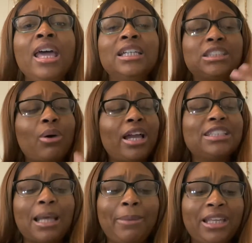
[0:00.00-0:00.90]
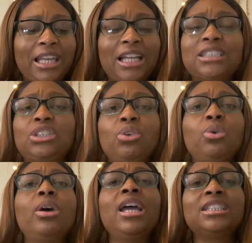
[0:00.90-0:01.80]
So as I began
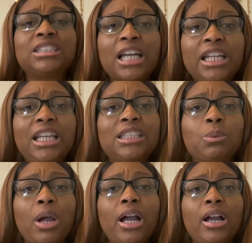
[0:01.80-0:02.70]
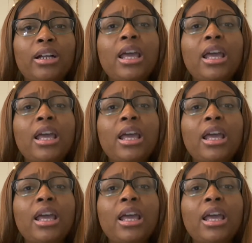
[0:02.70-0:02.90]
to study his word,